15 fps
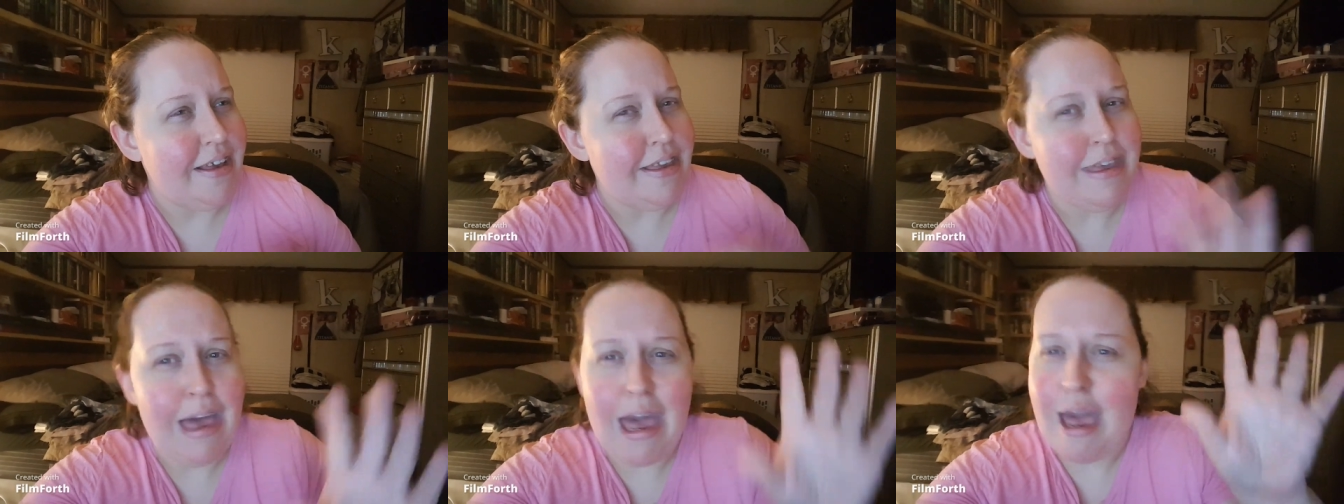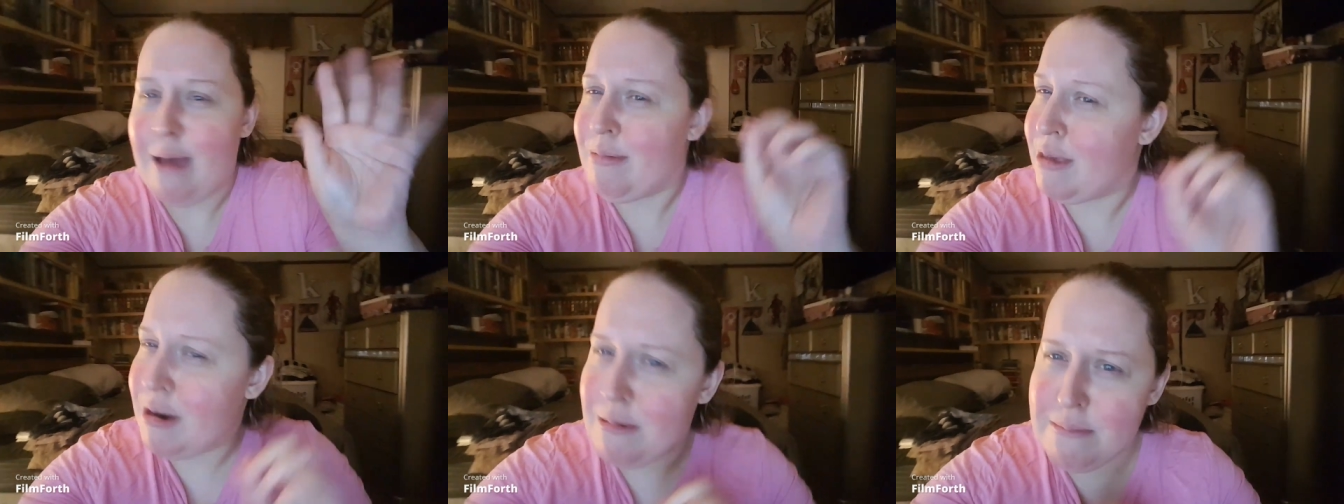
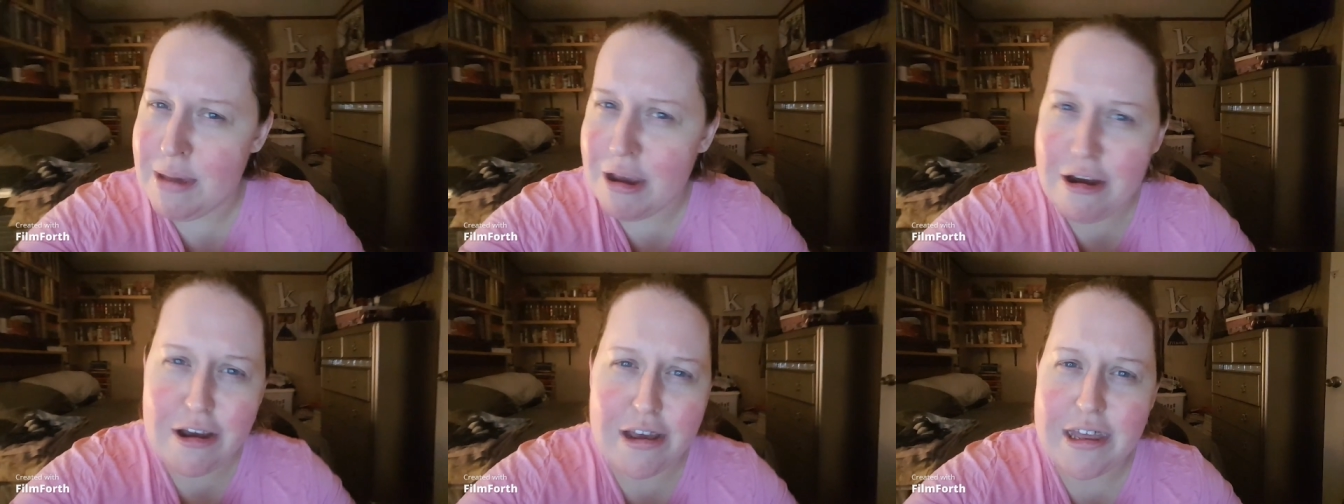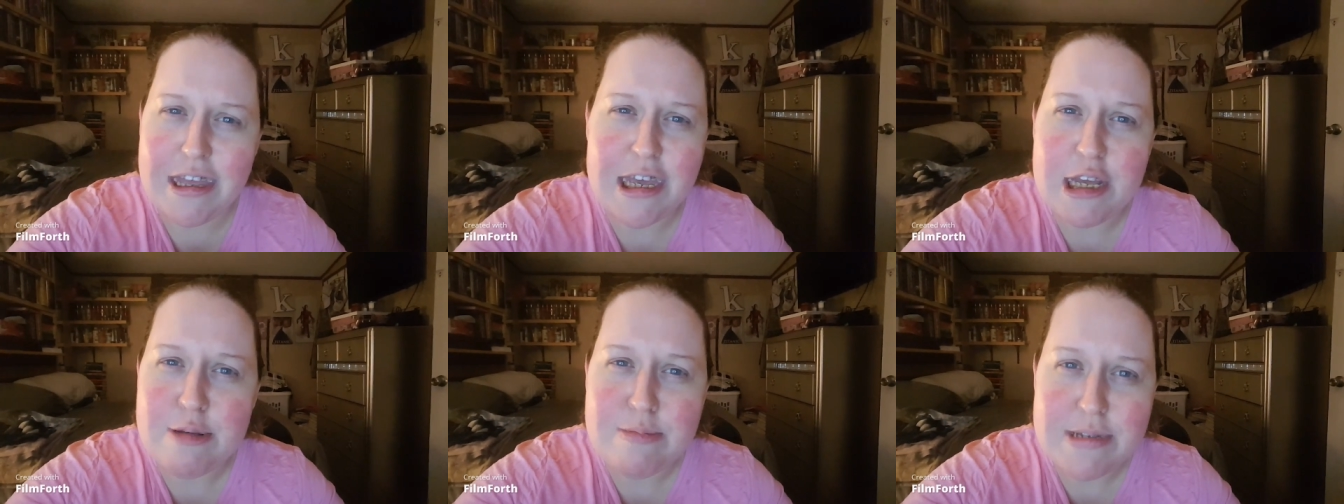Captain America
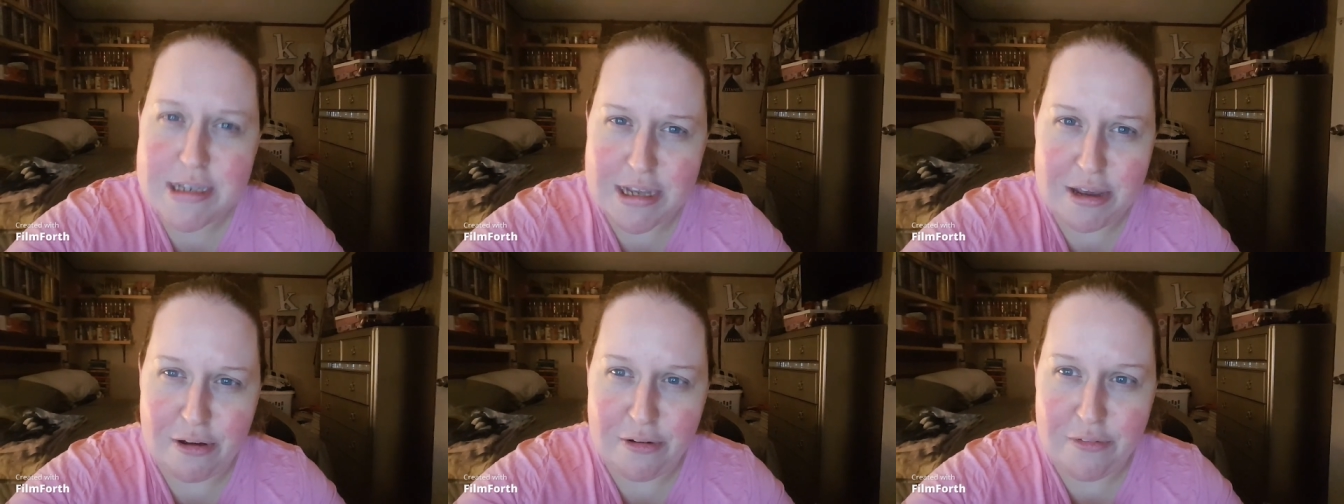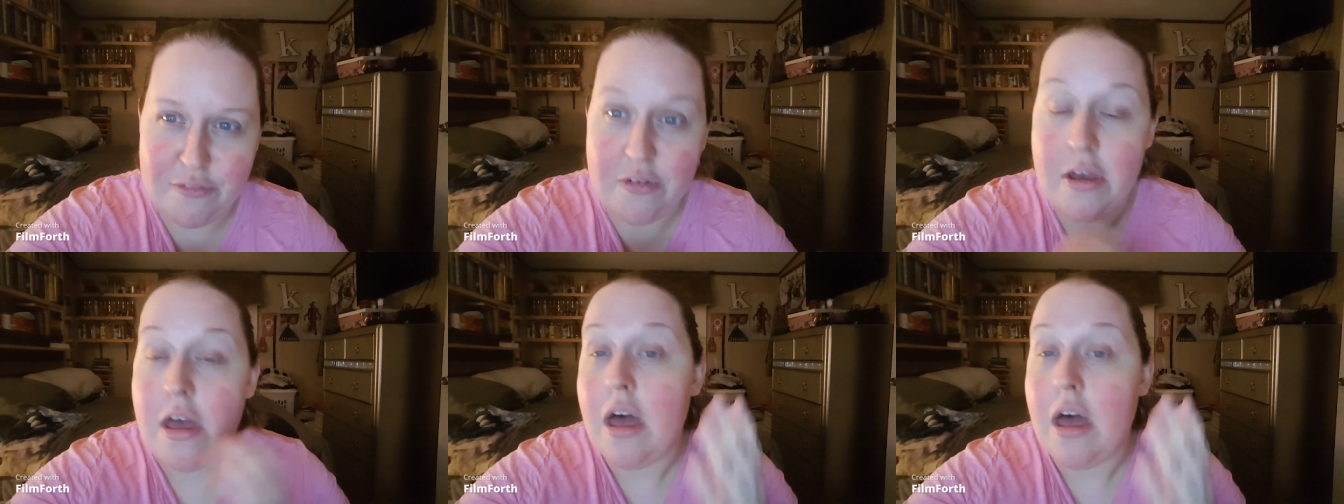himself.